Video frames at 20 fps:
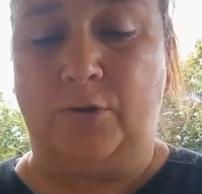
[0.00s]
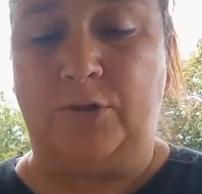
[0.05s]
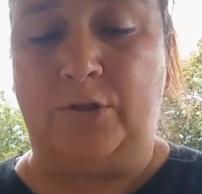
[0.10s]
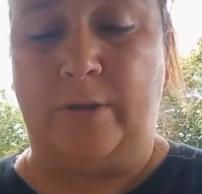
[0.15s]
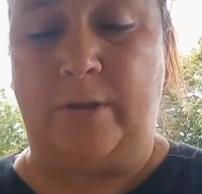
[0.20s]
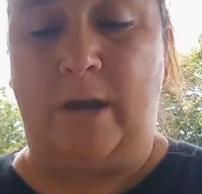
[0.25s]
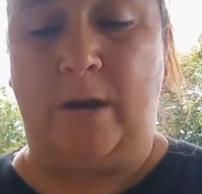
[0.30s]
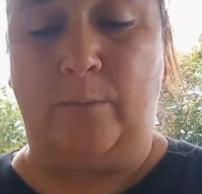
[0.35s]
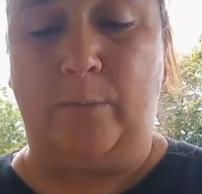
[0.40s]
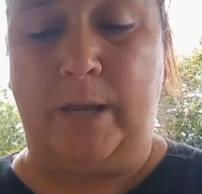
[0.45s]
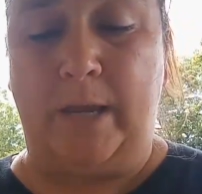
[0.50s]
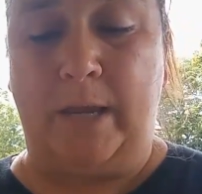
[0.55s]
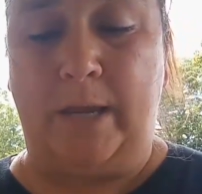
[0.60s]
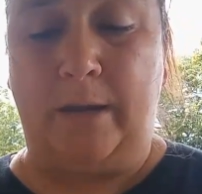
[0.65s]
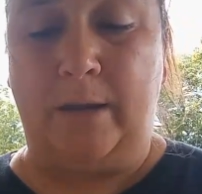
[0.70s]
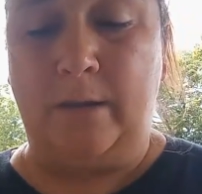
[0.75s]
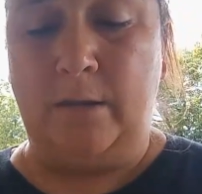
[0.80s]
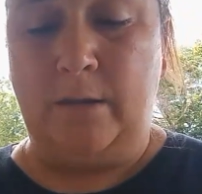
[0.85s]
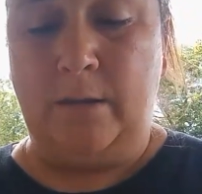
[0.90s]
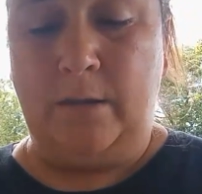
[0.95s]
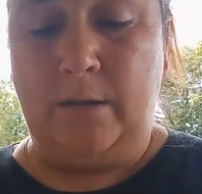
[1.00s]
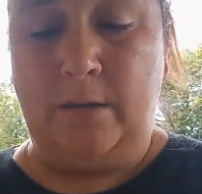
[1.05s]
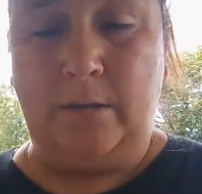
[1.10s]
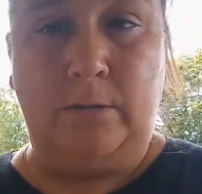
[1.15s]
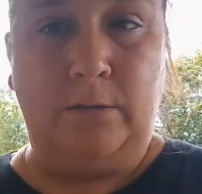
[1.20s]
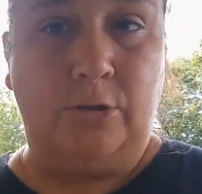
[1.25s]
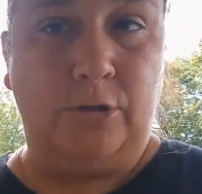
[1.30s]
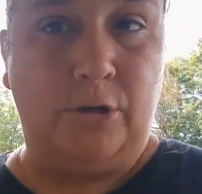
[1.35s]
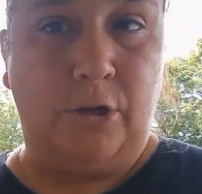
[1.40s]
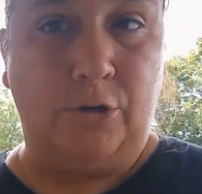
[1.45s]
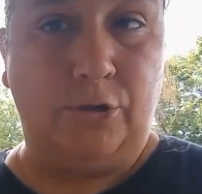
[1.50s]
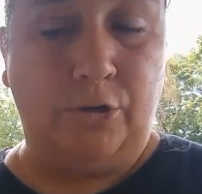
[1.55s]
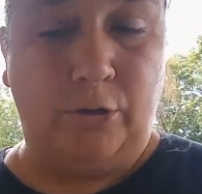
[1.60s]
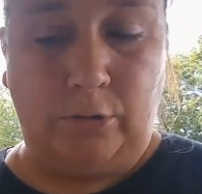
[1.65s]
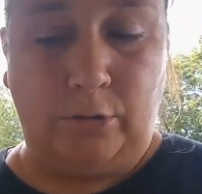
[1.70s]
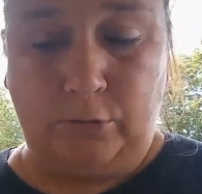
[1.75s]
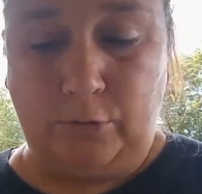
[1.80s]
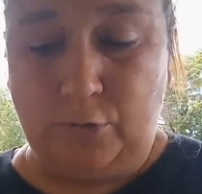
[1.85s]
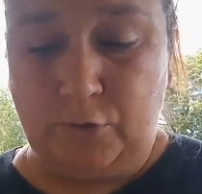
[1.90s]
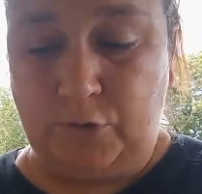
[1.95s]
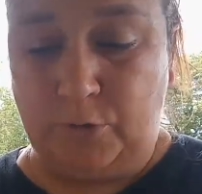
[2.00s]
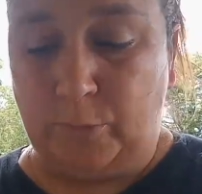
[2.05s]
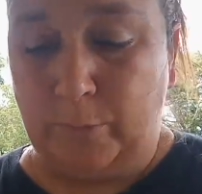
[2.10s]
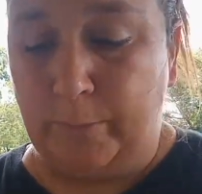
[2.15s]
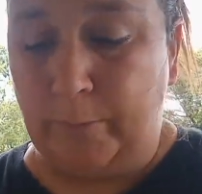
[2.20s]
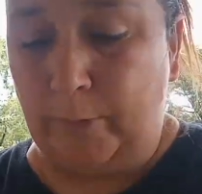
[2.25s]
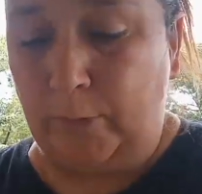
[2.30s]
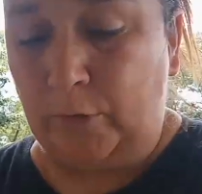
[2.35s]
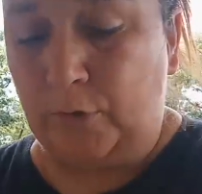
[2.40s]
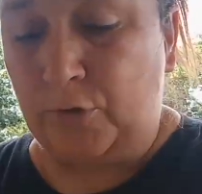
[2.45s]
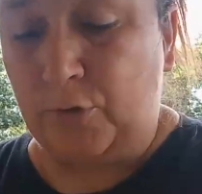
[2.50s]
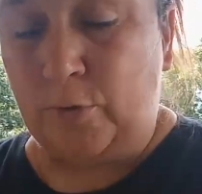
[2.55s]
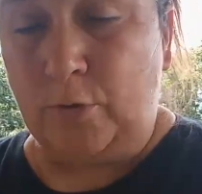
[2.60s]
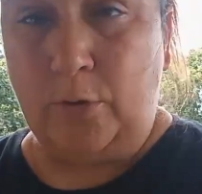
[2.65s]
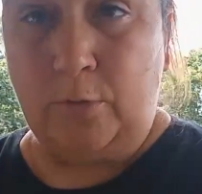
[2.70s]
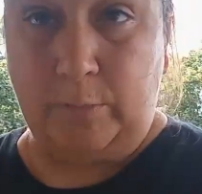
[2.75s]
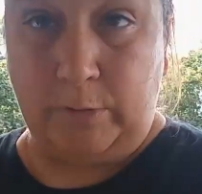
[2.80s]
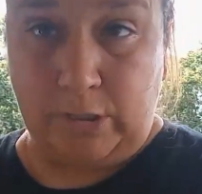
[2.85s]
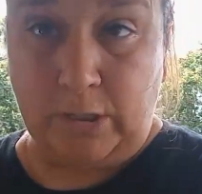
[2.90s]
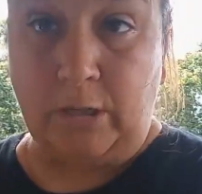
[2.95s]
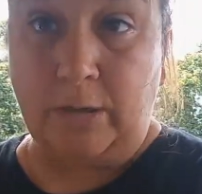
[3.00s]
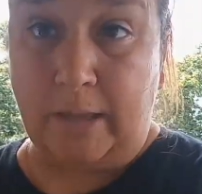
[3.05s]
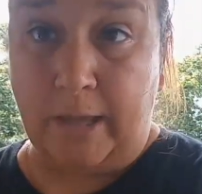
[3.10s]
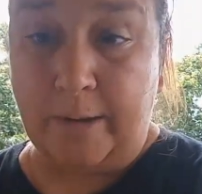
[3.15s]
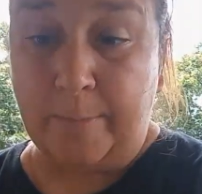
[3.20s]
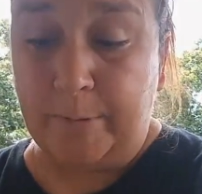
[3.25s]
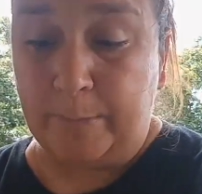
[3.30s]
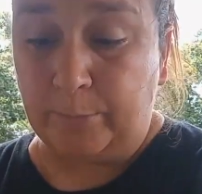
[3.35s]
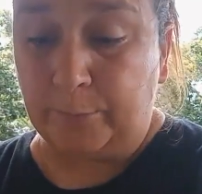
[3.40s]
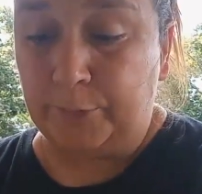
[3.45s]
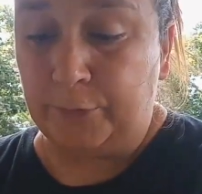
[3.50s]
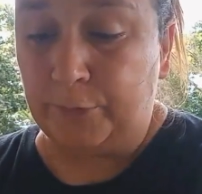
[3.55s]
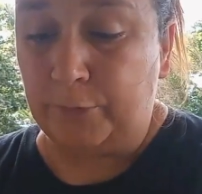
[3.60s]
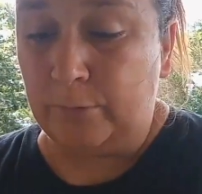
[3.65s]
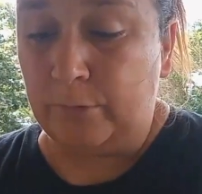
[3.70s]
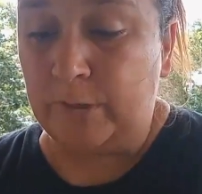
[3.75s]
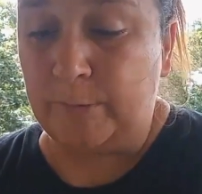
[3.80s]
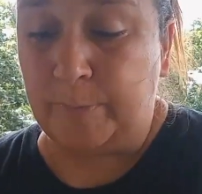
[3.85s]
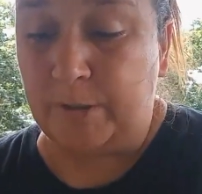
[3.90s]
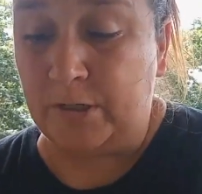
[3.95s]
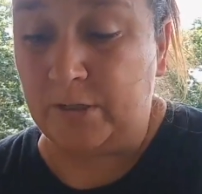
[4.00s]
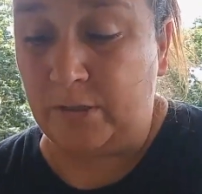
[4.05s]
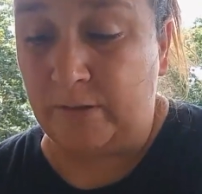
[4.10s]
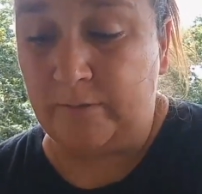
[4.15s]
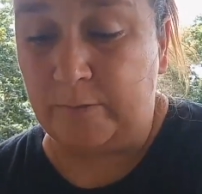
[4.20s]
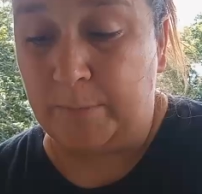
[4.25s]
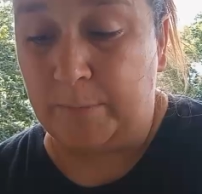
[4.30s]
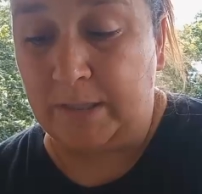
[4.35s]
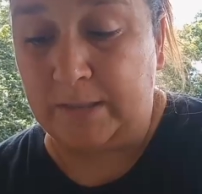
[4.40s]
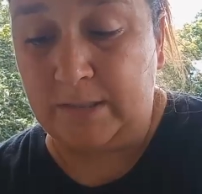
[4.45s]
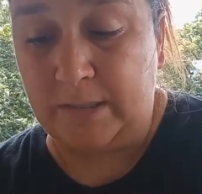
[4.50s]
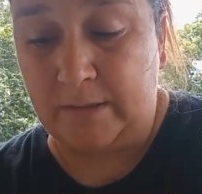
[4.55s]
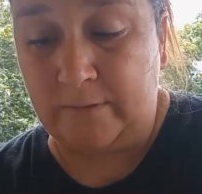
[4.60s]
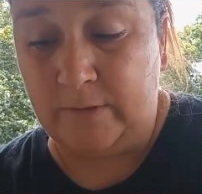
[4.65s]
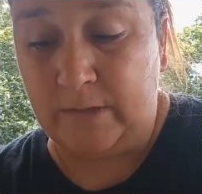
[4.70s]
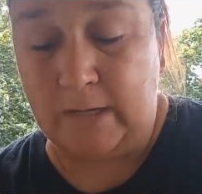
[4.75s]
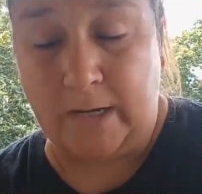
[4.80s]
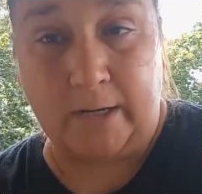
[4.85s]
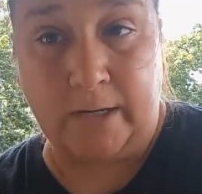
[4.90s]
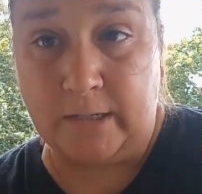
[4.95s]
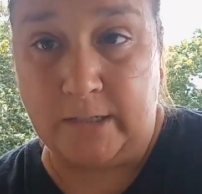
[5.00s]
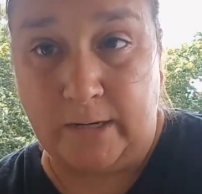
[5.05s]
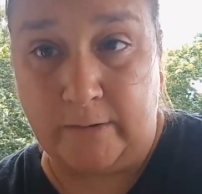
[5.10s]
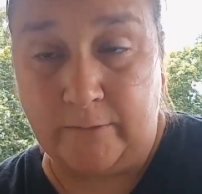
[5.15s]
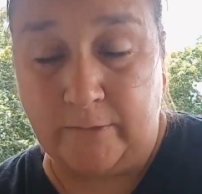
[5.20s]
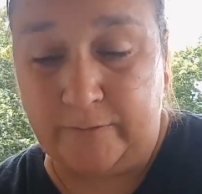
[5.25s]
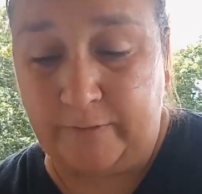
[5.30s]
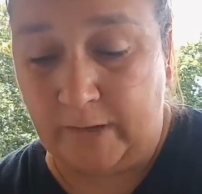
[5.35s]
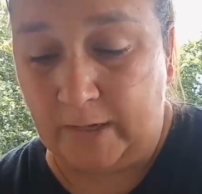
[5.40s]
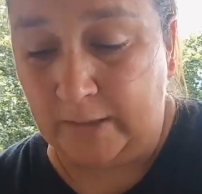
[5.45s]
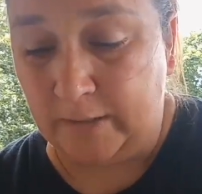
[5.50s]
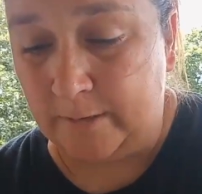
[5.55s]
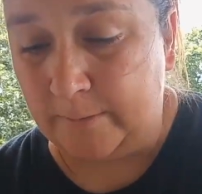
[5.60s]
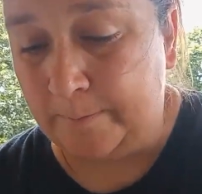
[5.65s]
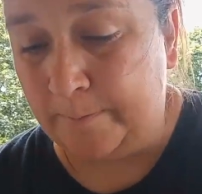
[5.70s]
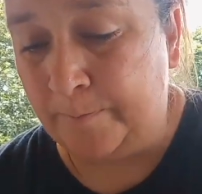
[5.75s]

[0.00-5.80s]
So that way, you know, you don't lose the remote control, which a lot of people do, especially for my TV. I could never find it.